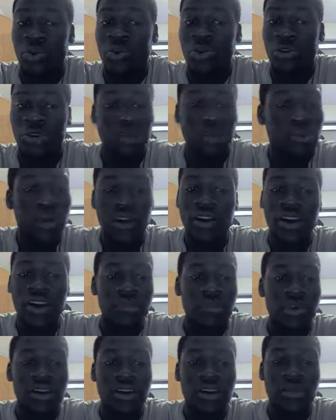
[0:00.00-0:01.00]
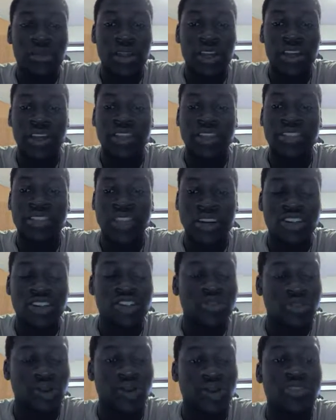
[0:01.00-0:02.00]
You better not be complaining because Darren
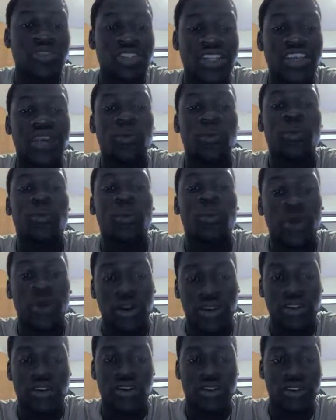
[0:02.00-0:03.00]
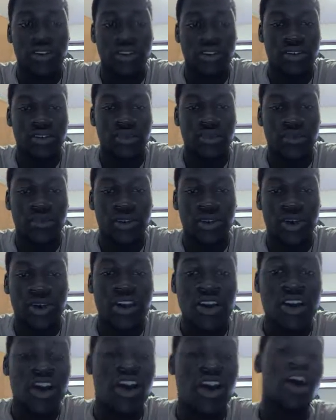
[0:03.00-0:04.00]
Sproles did work.
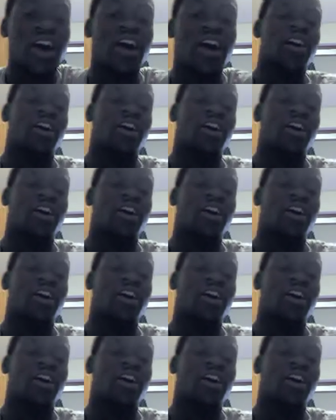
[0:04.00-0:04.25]
All right.